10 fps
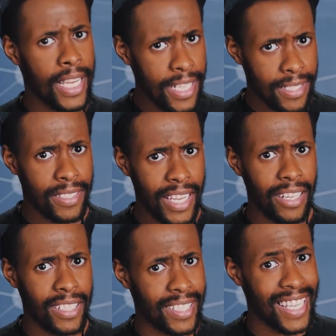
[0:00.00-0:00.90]

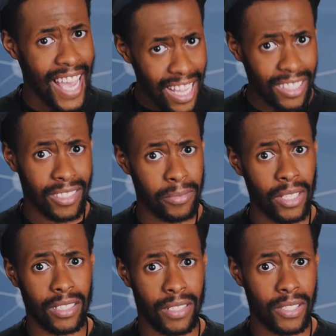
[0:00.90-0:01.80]
Insincerity is hella
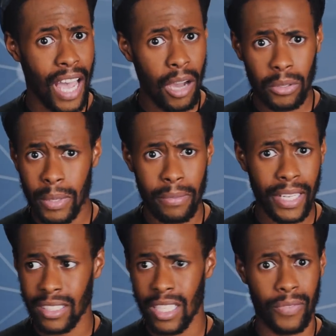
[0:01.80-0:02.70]
subjective, so how would we
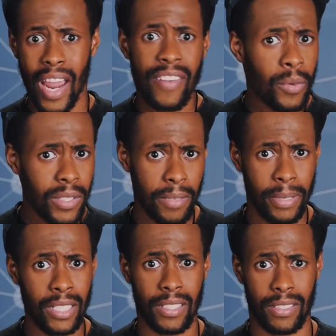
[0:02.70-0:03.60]
regulate for everyone's
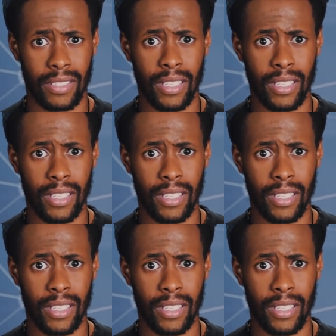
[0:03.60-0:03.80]
opinions?